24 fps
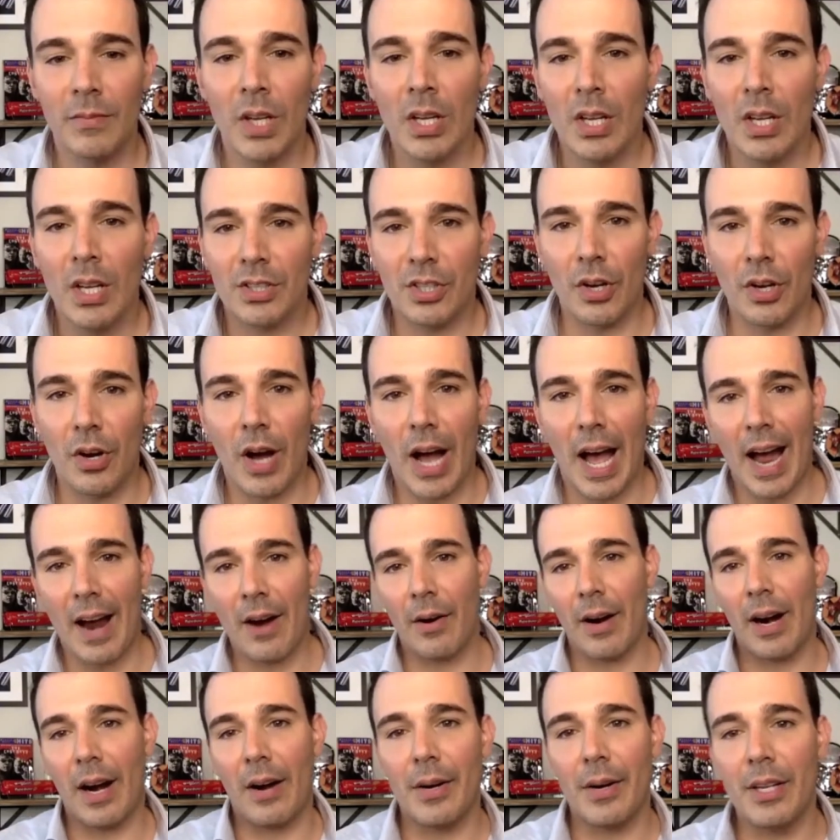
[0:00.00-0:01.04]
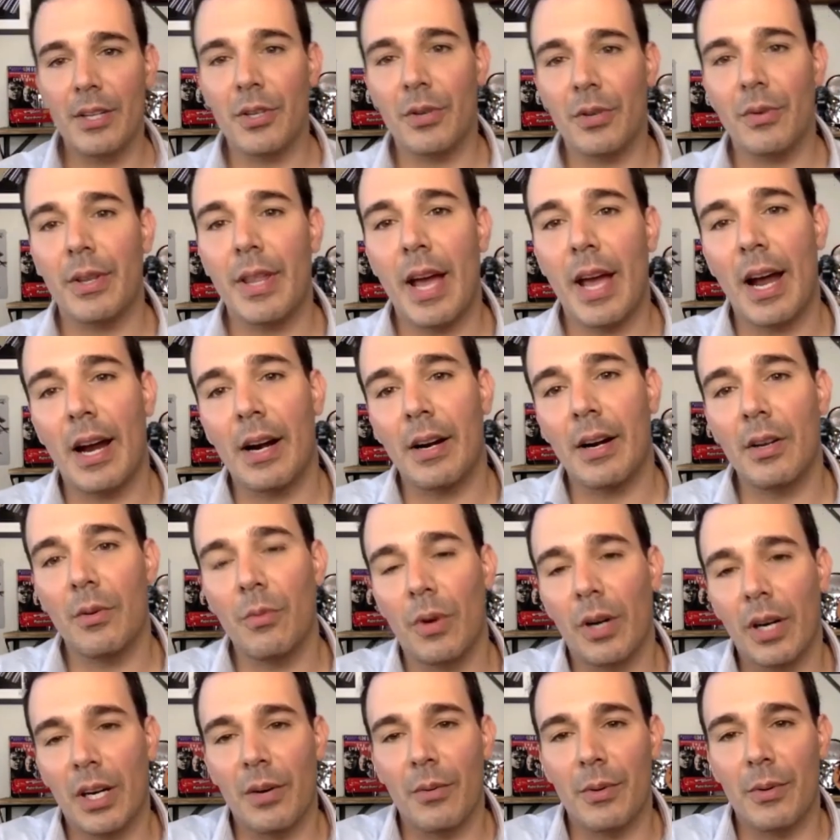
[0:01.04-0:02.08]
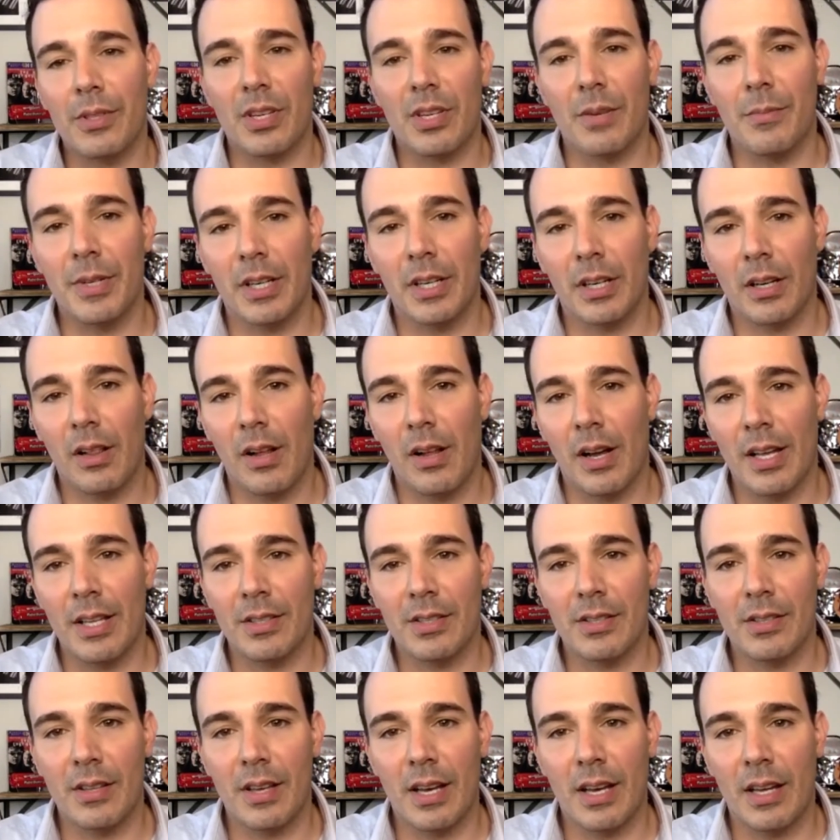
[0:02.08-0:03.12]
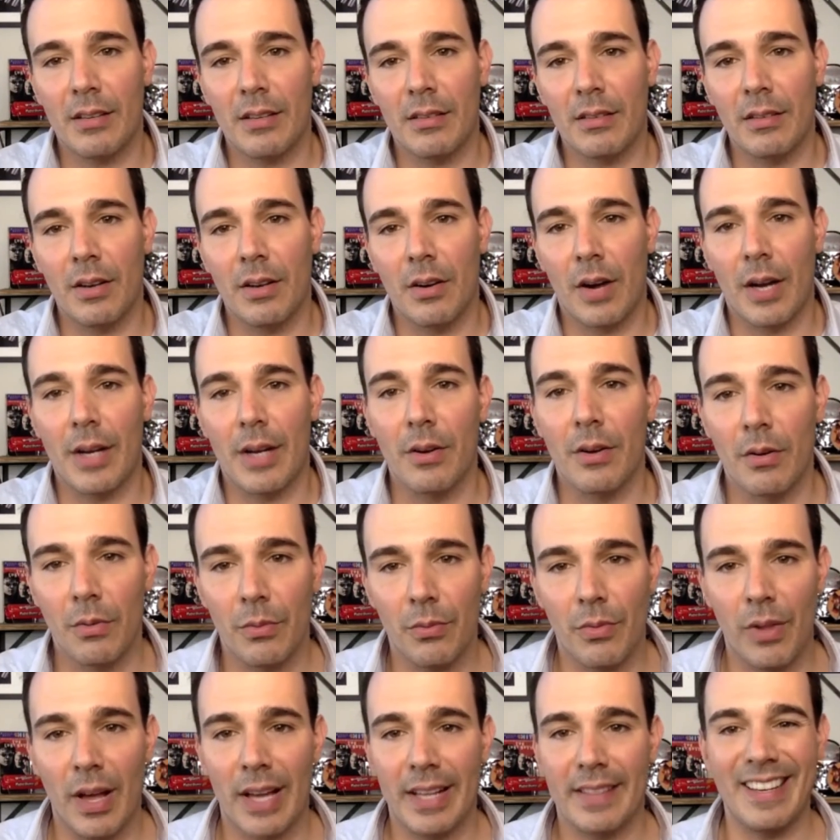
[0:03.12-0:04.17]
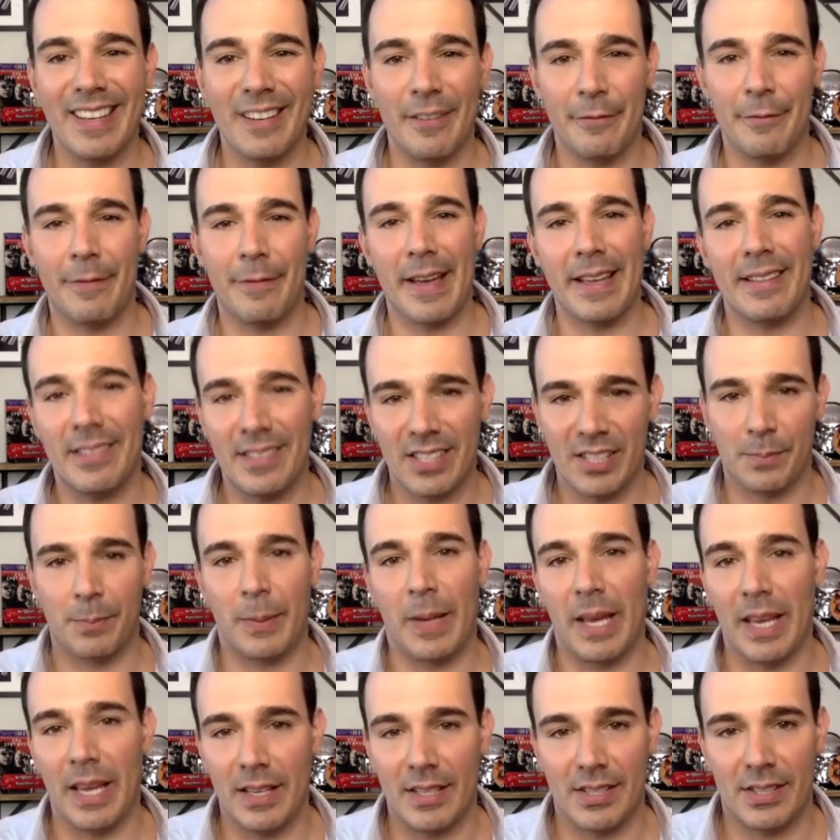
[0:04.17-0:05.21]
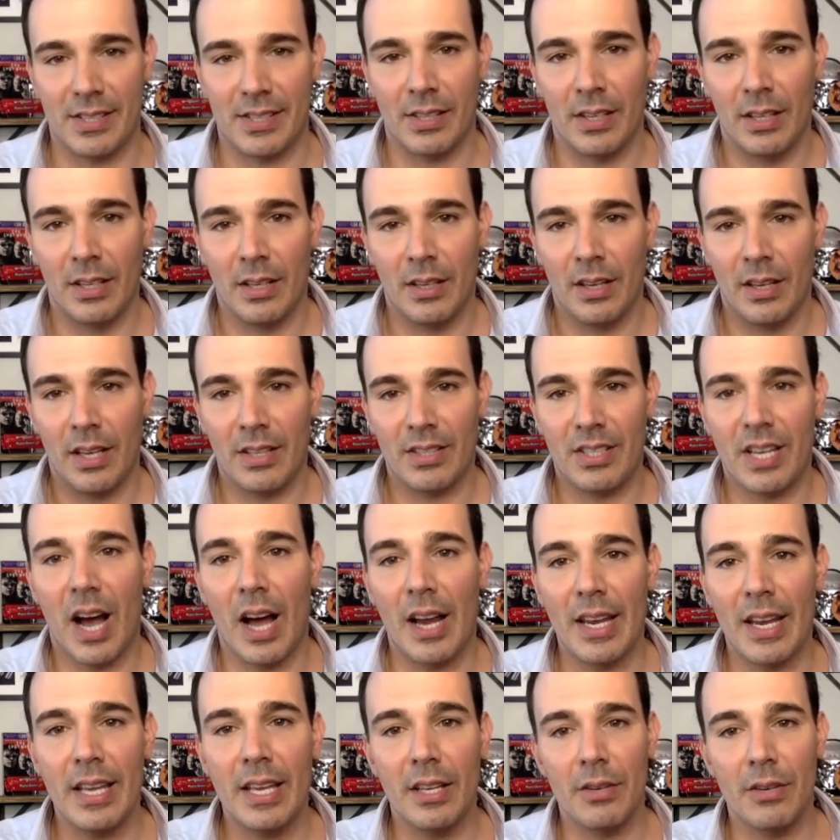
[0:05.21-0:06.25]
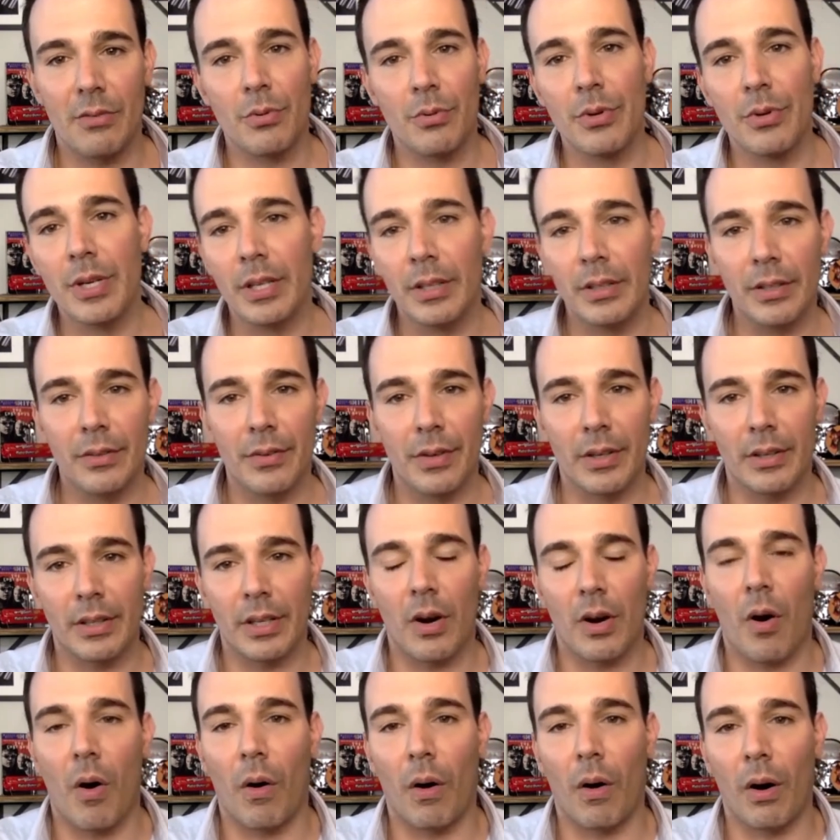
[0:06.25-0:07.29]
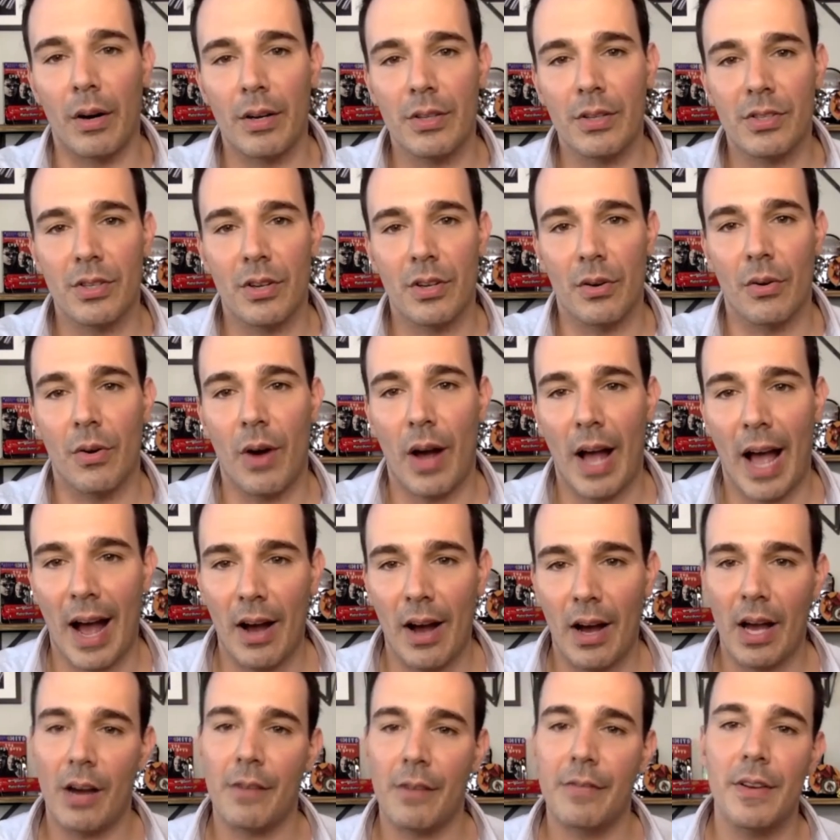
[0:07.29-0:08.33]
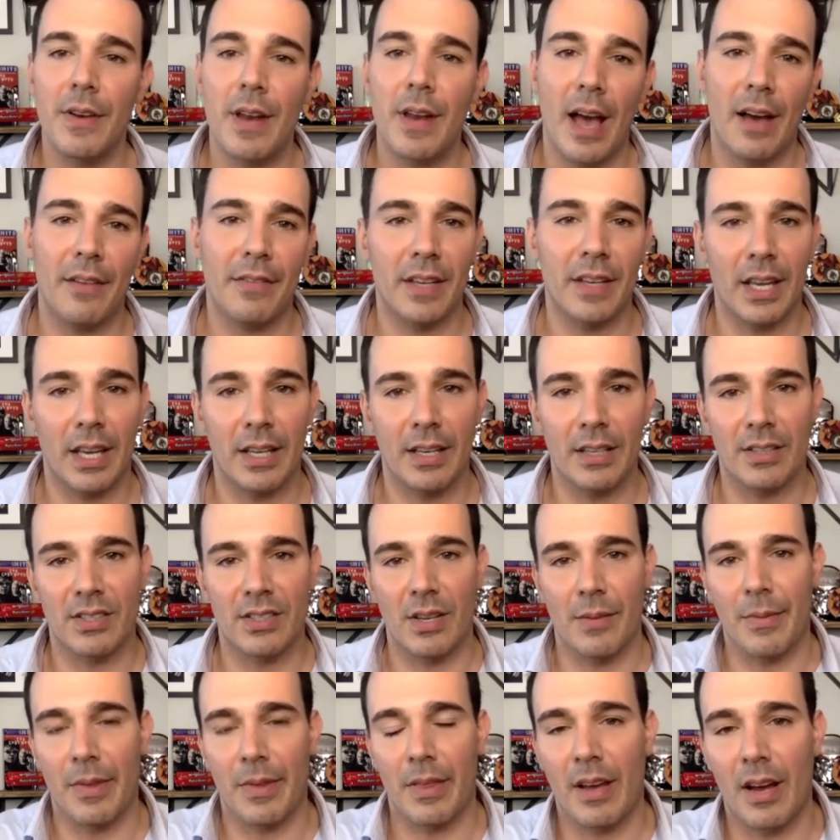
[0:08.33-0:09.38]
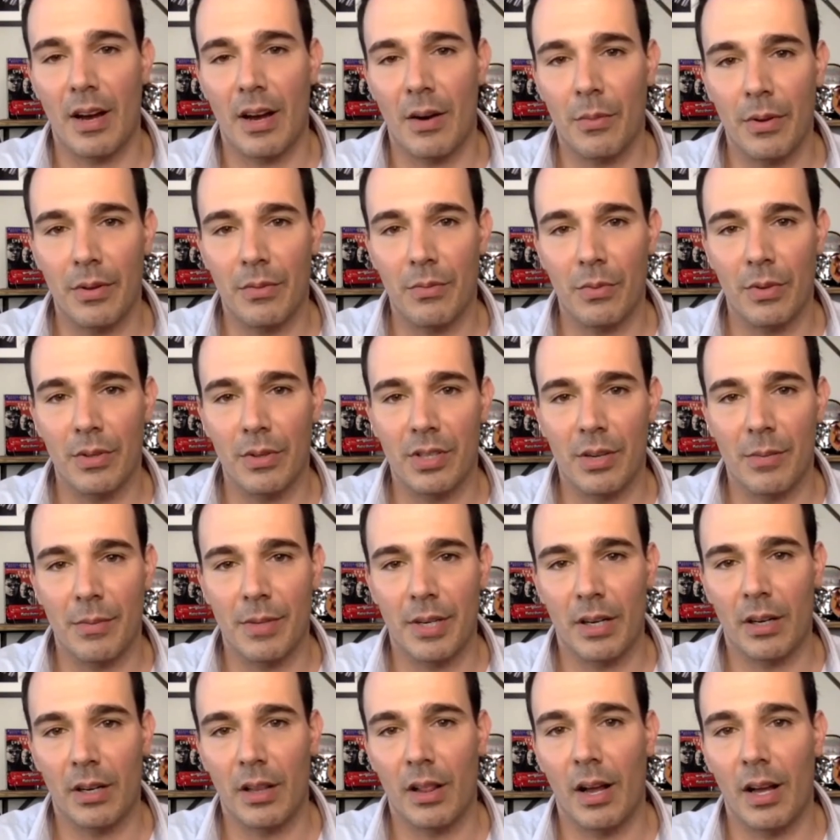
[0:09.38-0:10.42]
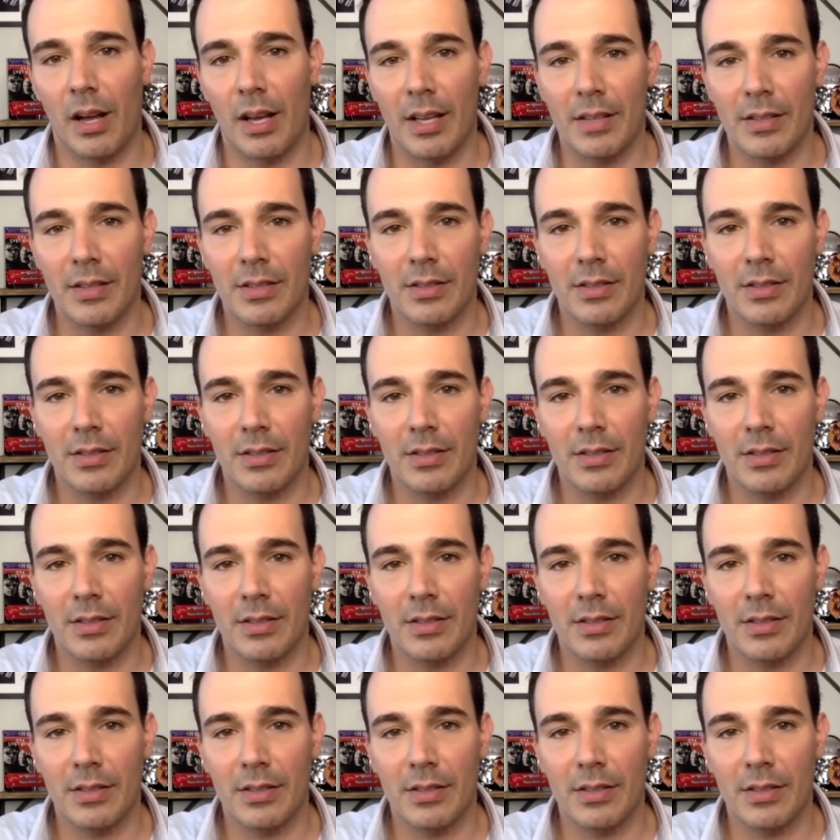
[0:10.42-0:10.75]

So how are you doing that? How are you working with some of your clients that, I know like the event space has gotten hit really, really hard. Yeah. So how have you navigated some of that with some of your clients?